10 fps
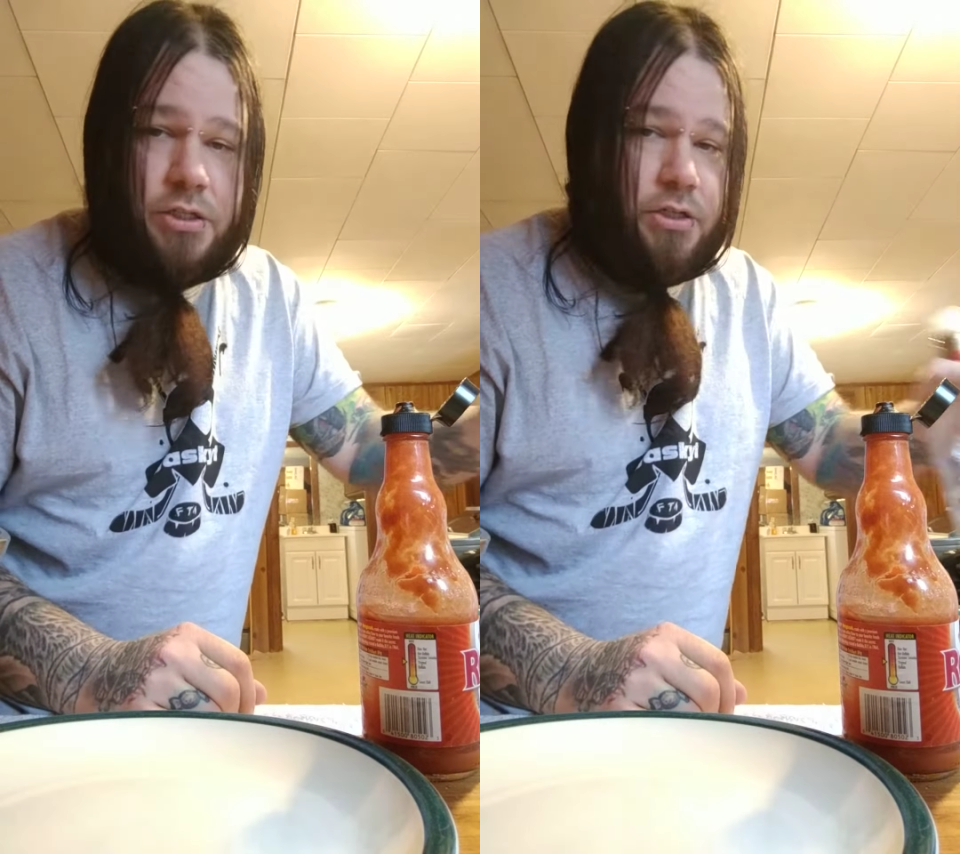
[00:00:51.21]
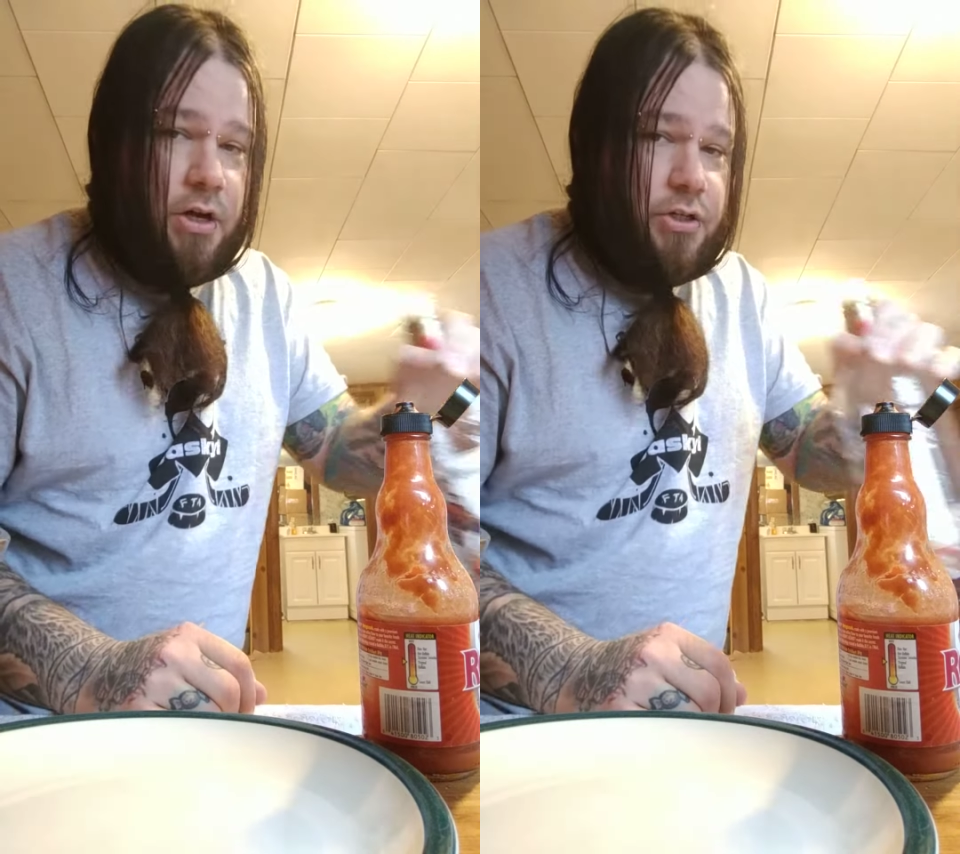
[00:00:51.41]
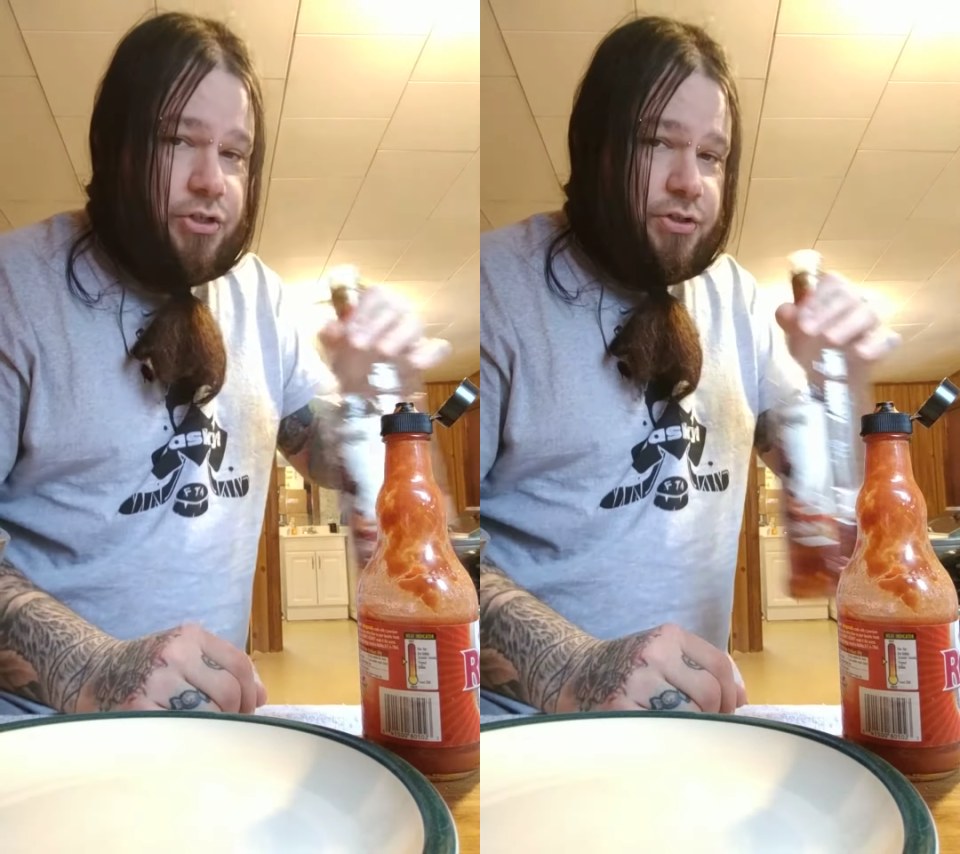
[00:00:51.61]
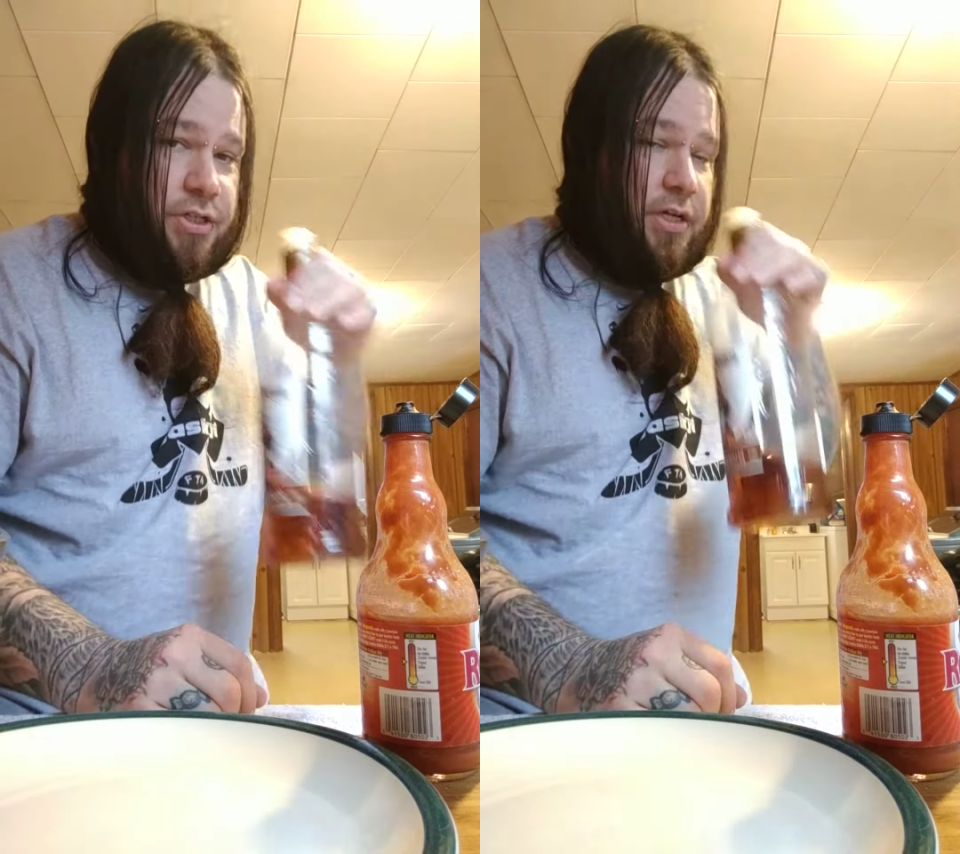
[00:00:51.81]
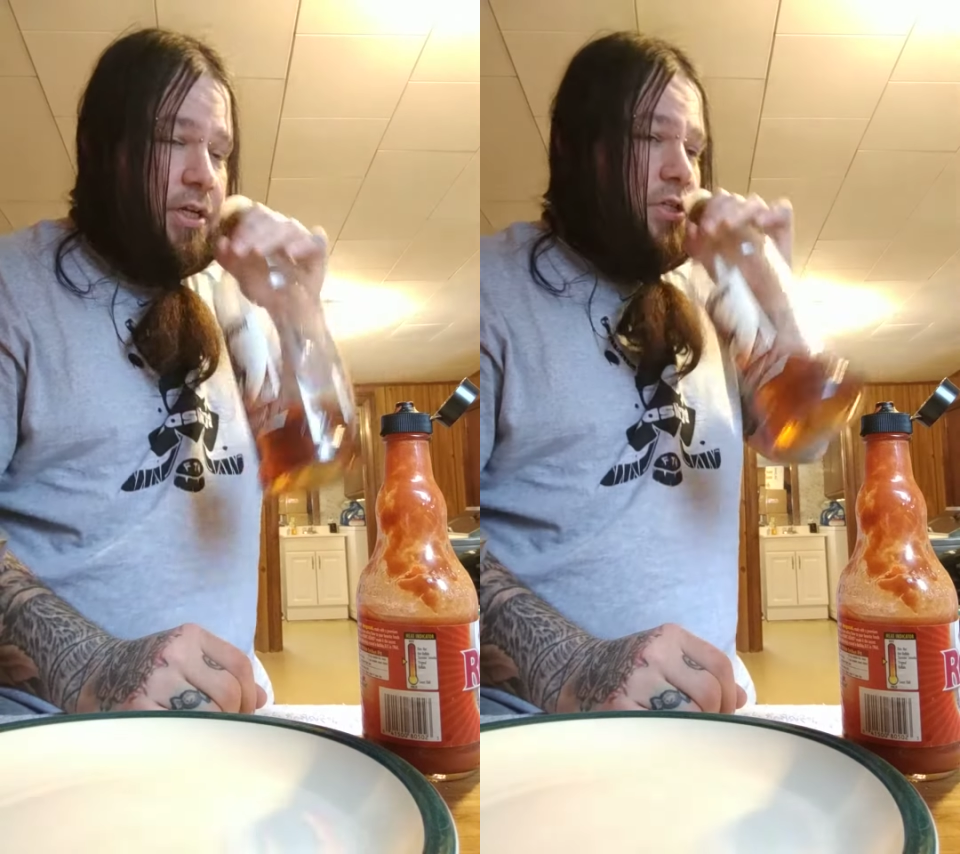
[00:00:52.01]
dot your
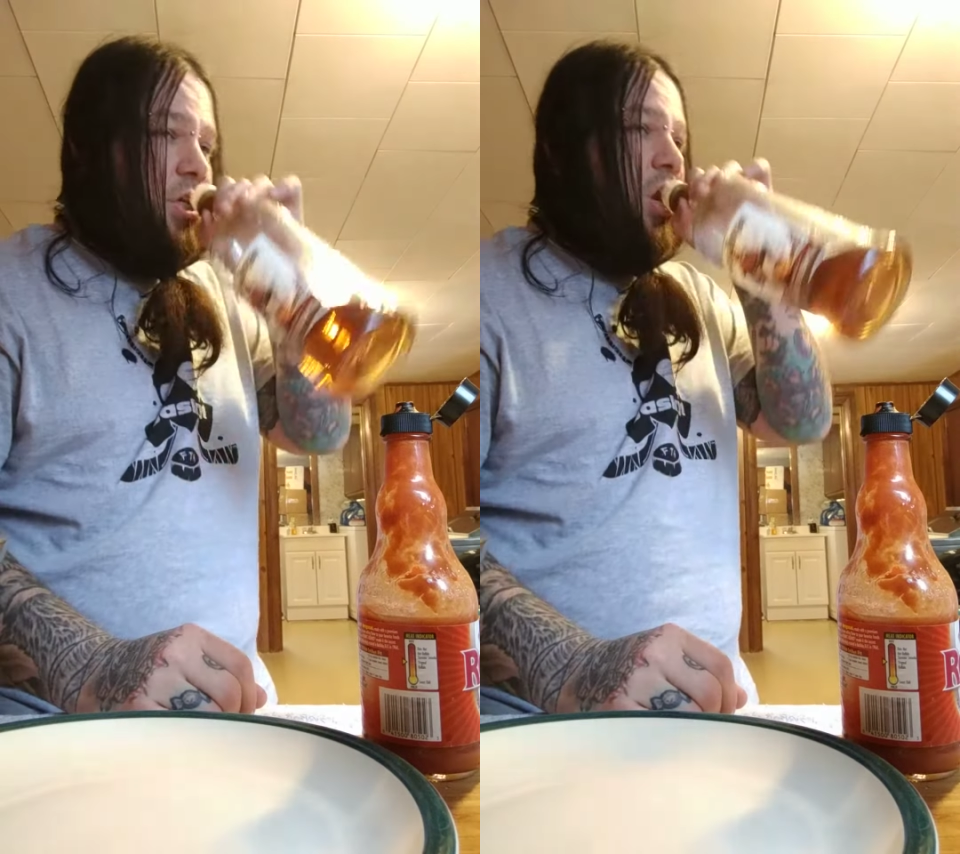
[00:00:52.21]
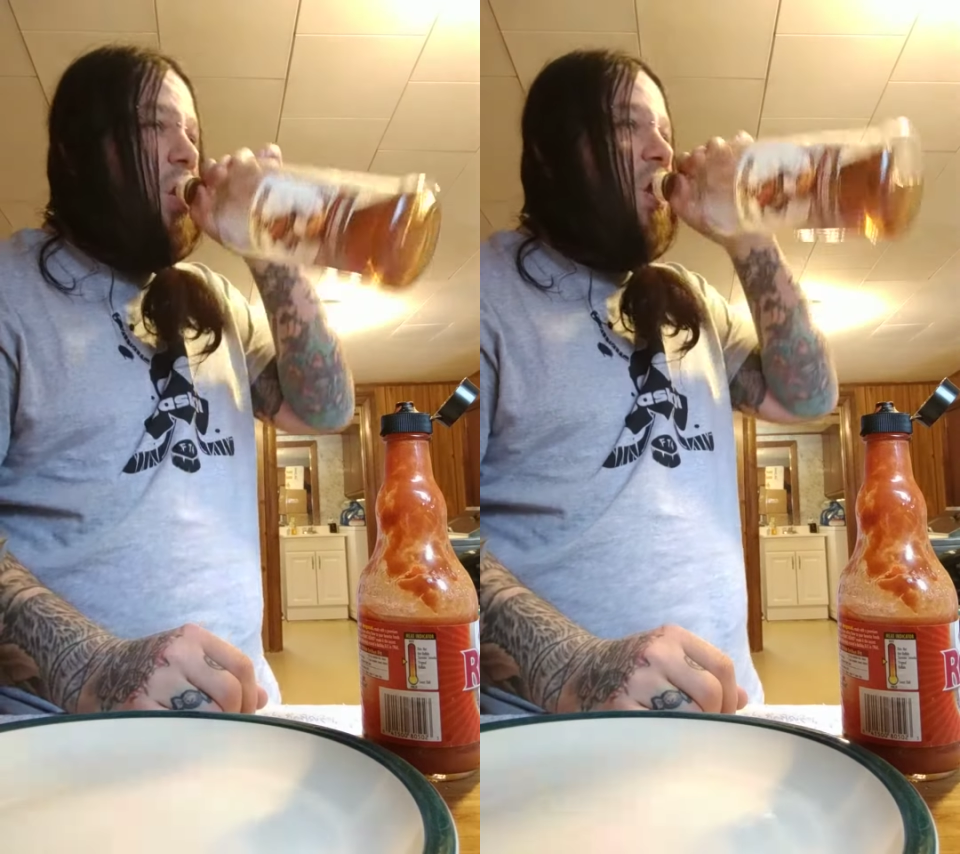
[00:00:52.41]
T's, and